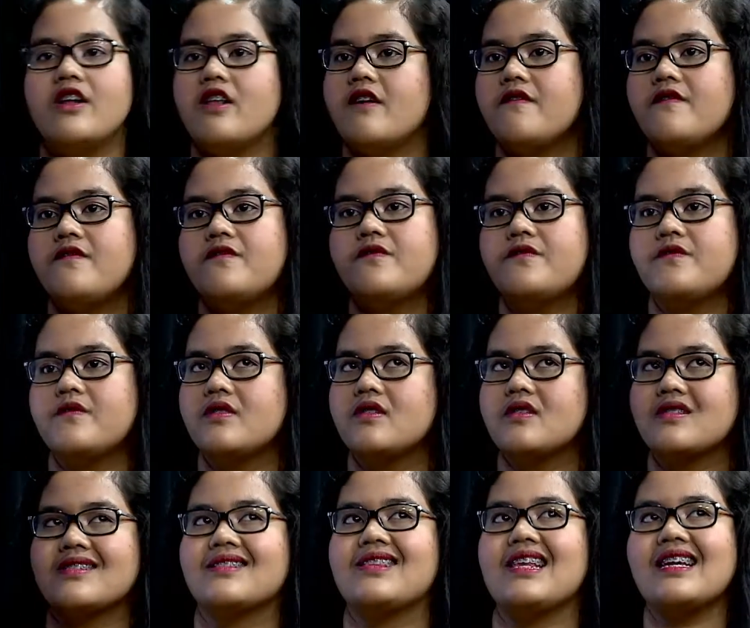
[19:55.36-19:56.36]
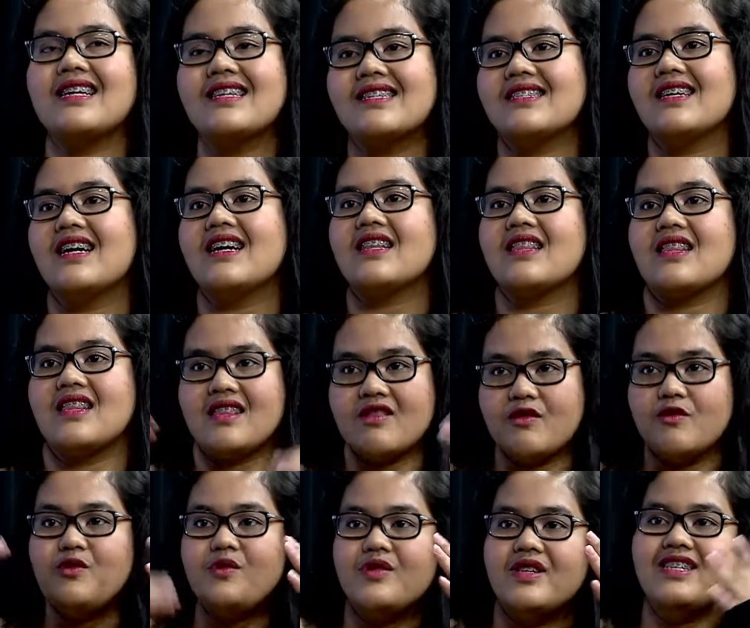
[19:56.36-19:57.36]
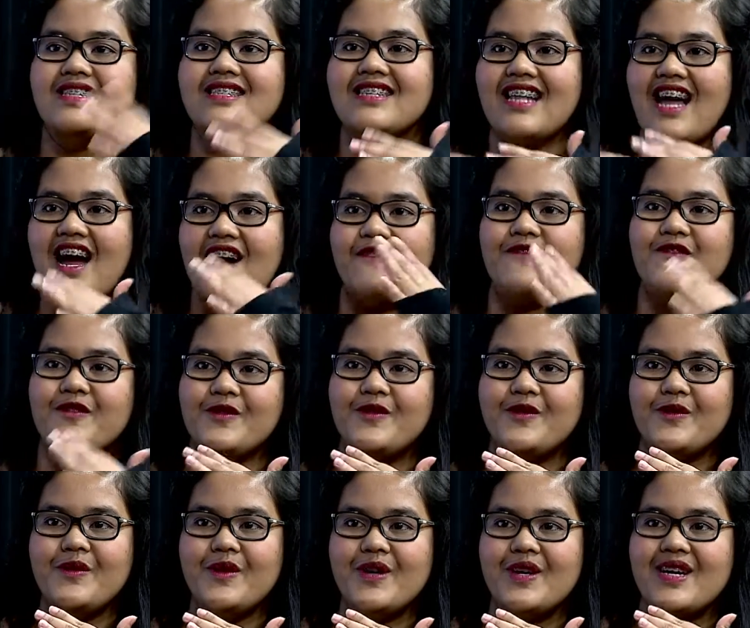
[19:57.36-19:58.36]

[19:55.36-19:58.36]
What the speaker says: of things to-do list that I have to do.